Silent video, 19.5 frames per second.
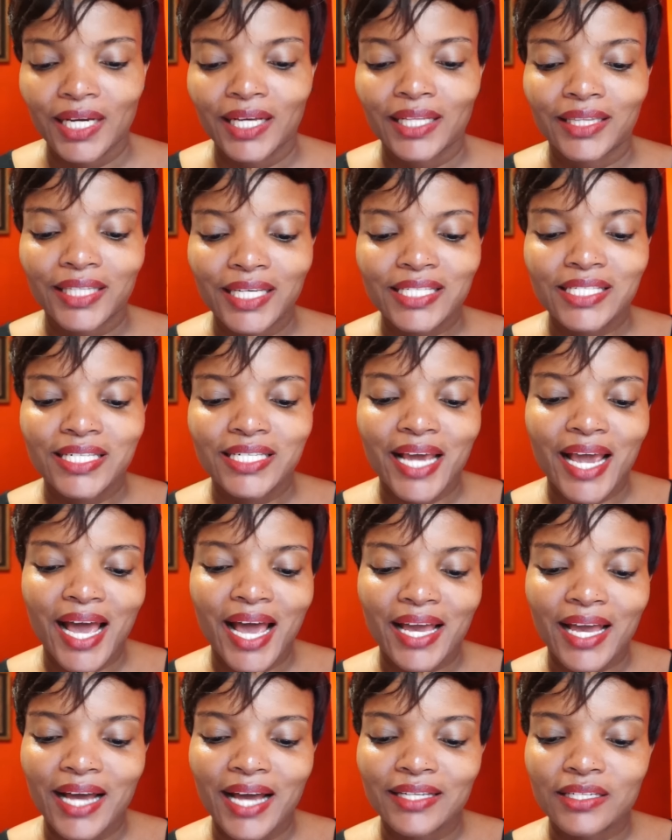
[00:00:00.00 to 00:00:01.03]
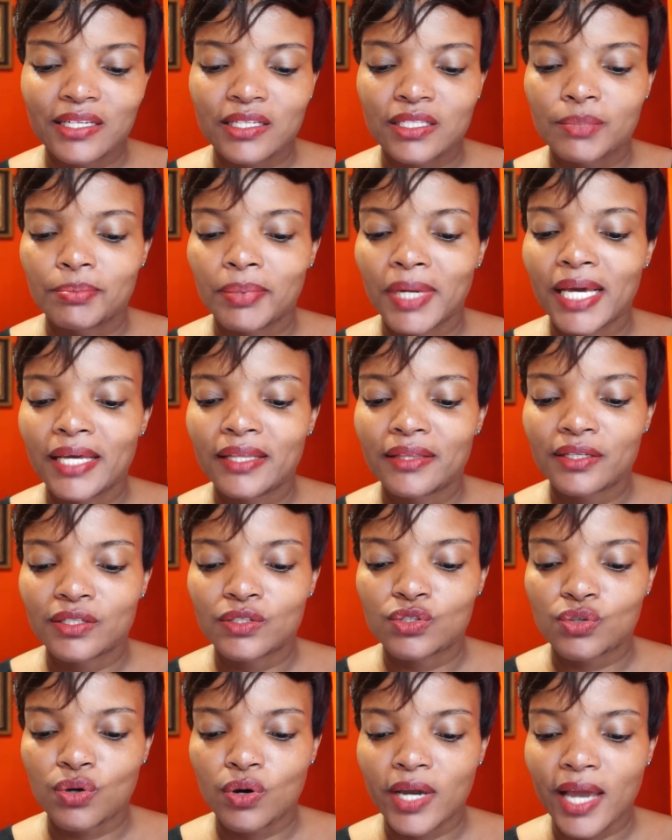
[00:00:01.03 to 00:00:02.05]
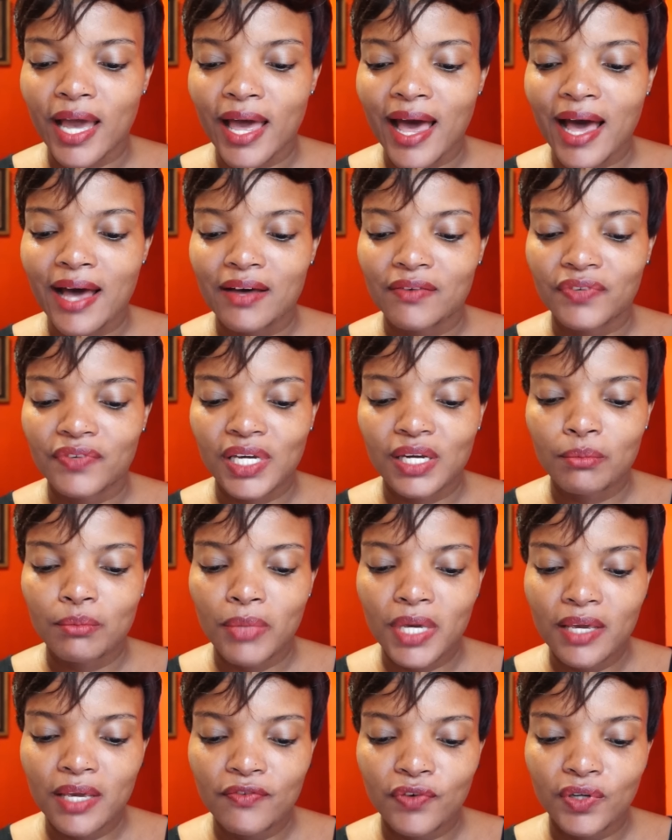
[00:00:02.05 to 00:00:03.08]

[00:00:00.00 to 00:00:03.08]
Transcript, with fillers: This day, I can't explain the joy I have in me,